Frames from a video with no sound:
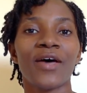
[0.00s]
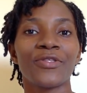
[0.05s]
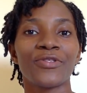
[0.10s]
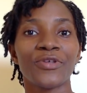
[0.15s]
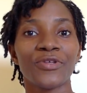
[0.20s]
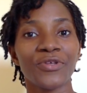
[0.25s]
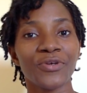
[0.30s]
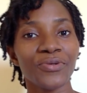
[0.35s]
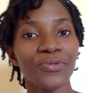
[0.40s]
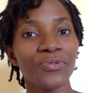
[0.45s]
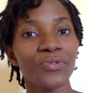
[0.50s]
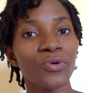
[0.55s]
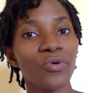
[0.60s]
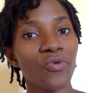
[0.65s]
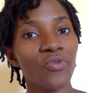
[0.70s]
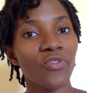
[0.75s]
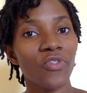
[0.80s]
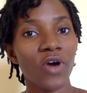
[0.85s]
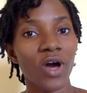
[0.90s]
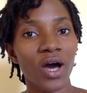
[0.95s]
Did you
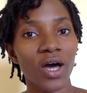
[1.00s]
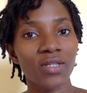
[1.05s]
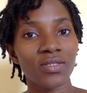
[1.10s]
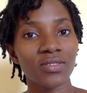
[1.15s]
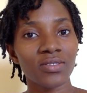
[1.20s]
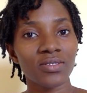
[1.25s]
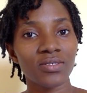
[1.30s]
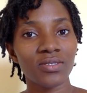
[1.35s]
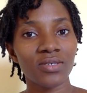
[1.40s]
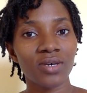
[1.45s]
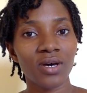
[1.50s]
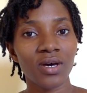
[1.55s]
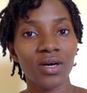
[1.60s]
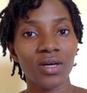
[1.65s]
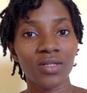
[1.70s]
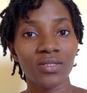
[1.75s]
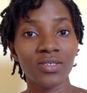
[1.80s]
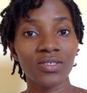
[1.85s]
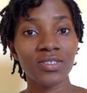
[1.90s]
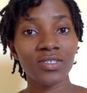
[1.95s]
know that
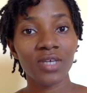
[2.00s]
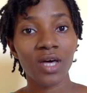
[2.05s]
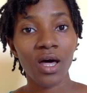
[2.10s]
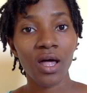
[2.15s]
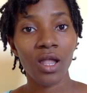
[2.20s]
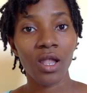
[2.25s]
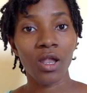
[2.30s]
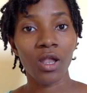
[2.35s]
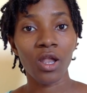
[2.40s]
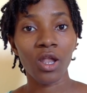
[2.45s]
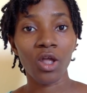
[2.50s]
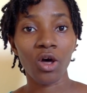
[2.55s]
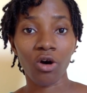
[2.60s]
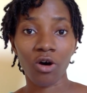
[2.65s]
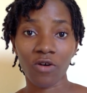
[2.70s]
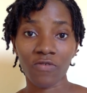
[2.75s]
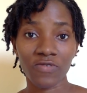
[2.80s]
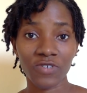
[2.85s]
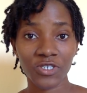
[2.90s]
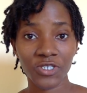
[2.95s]
this
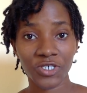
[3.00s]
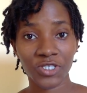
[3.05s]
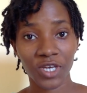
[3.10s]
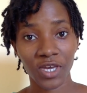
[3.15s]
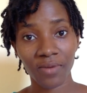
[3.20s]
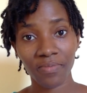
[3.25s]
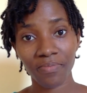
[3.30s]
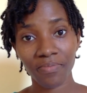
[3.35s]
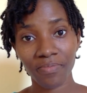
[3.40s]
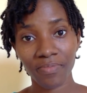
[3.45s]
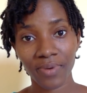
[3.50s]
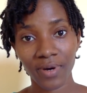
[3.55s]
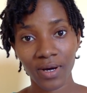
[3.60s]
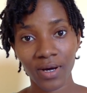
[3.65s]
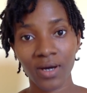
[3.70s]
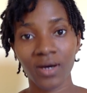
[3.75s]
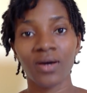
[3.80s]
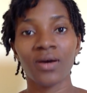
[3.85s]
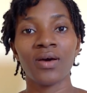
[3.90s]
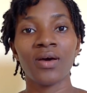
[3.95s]
love shape
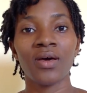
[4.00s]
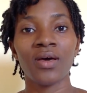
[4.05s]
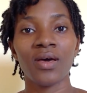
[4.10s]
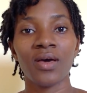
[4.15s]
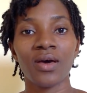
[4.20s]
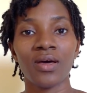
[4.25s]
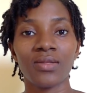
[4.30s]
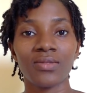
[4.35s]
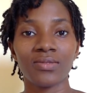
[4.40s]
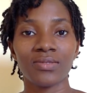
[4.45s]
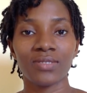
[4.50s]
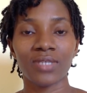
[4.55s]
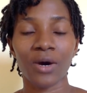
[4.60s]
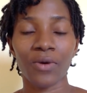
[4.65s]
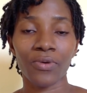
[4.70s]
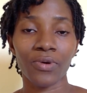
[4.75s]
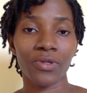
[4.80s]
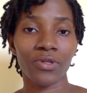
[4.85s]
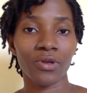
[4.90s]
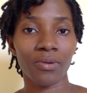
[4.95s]
that
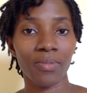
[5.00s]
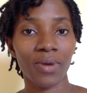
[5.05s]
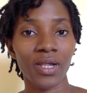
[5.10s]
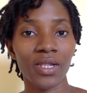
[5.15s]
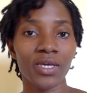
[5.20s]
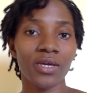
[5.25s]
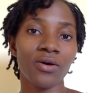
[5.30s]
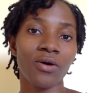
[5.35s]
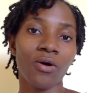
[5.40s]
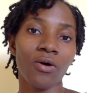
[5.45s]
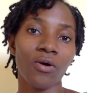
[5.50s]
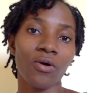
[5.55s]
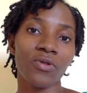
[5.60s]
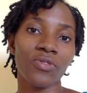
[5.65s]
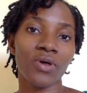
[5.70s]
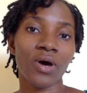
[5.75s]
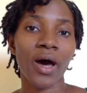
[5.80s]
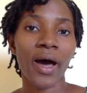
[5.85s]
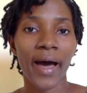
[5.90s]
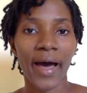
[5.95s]
we normally call
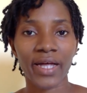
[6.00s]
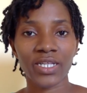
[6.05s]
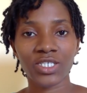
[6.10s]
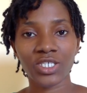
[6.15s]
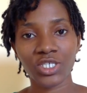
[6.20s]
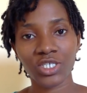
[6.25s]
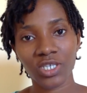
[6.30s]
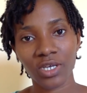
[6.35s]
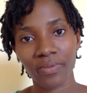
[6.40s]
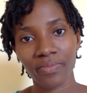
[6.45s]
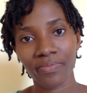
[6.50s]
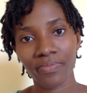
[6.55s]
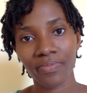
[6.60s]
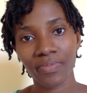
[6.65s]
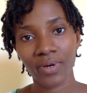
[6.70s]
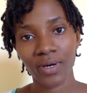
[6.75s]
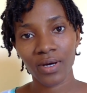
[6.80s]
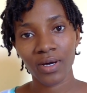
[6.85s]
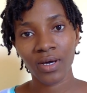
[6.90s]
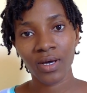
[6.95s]
the heart shape
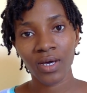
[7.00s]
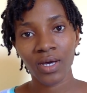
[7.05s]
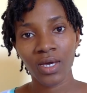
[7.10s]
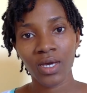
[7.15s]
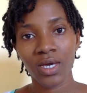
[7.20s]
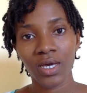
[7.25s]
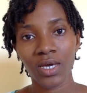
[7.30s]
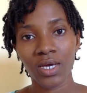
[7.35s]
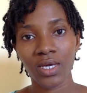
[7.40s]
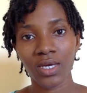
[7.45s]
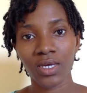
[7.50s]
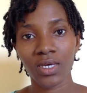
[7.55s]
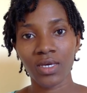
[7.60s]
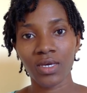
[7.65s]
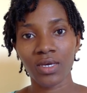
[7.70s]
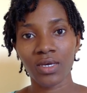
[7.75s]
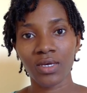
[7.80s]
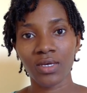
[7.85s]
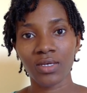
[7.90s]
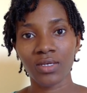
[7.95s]

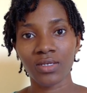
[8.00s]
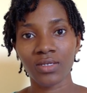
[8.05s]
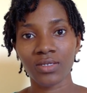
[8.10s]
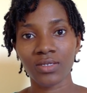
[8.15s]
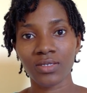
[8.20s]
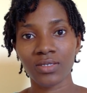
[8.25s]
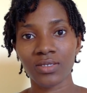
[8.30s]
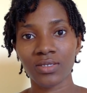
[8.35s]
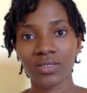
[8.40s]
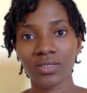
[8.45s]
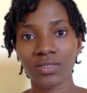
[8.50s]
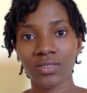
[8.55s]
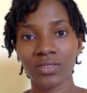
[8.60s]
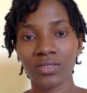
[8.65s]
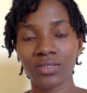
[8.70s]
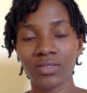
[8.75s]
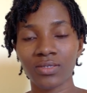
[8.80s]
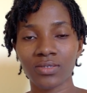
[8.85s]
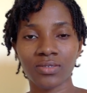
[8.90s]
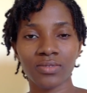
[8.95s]

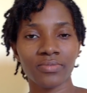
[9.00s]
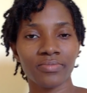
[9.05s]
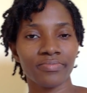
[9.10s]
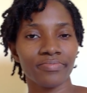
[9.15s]
is,